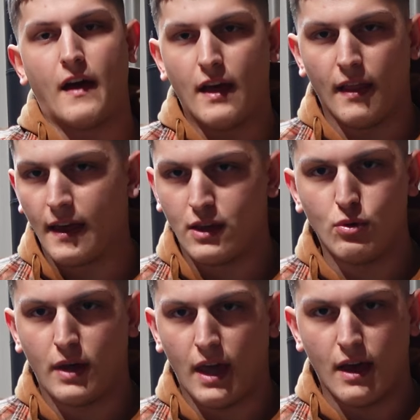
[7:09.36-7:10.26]
that like
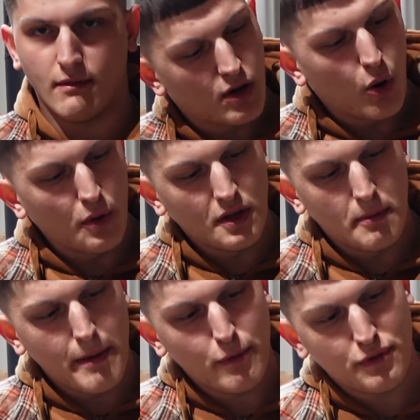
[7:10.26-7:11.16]
you can't go in there
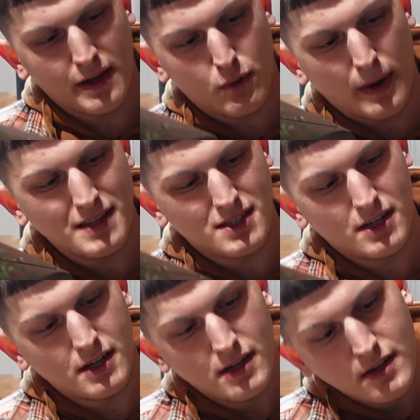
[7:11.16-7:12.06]
maybe with like a razor